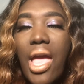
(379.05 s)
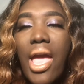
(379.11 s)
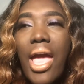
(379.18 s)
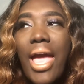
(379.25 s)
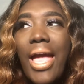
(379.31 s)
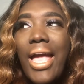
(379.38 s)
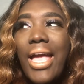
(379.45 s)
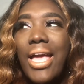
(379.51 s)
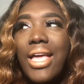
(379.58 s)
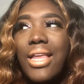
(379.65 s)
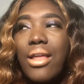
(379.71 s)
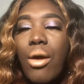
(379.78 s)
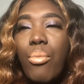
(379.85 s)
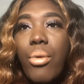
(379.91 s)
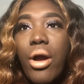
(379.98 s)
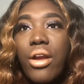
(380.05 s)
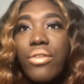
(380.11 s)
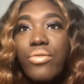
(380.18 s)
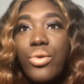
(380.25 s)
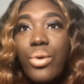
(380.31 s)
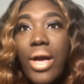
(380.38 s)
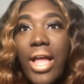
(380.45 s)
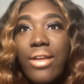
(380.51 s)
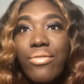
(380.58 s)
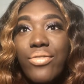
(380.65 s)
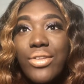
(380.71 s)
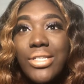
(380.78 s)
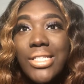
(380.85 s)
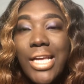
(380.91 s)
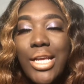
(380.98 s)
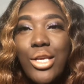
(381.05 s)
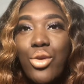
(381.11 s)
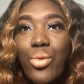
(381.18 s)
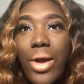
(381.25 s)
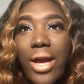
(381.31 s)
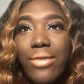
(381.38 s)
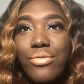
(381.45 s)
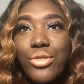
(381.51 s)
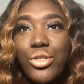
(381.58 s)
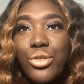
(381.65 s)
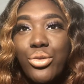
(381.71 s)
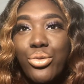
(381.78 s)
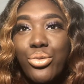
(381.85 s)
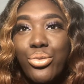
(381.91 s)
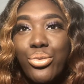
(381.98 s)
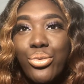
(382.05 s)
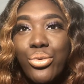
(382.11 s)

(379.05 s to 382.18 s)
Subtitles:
And a part of you kind of feels like you have to